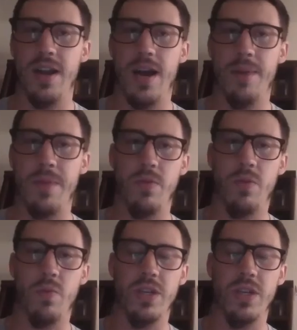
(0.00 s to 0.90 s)
I mean,
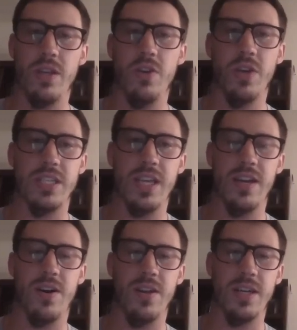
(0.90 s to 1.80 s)
you can see
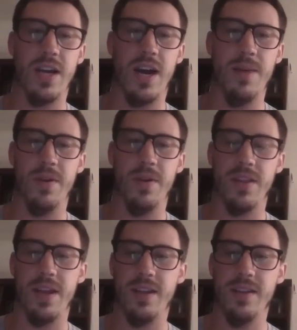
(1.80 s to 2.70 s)
it all the time on
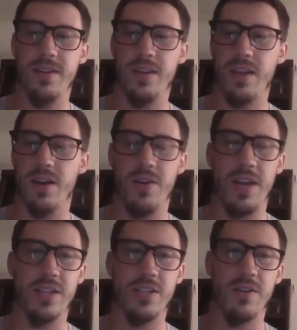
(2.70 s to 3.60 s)
like,
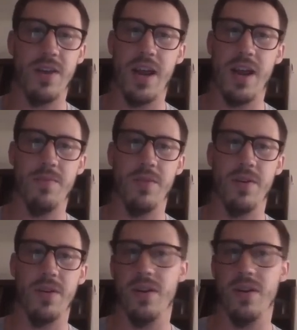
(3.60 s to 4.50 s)
Instagram
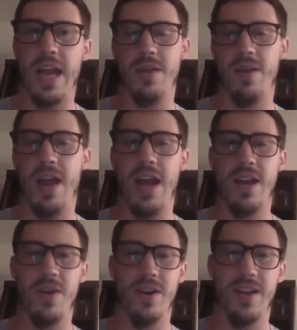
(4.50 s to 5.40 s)
or
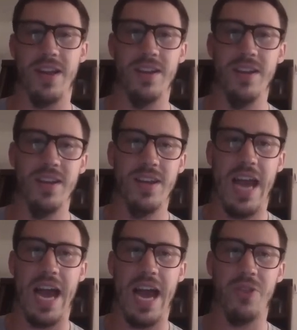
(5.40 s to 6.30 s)
anywhere, like
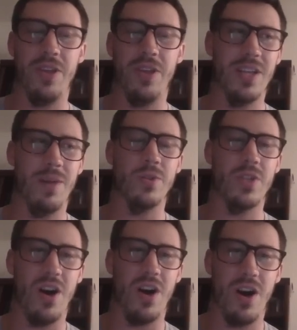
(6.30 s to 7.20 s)
athletes
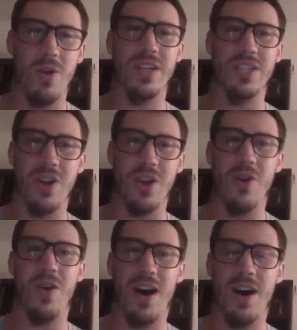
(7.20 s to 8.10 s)
almost always
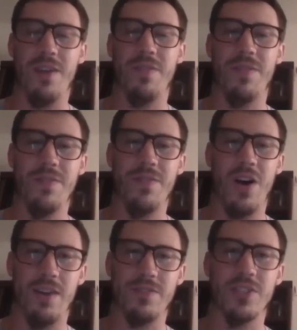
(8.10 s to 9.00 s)
go
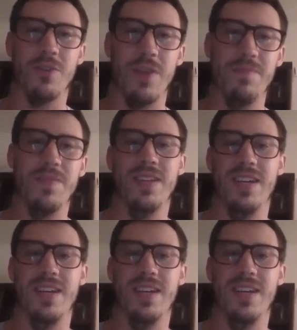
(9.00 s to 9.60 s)
off script.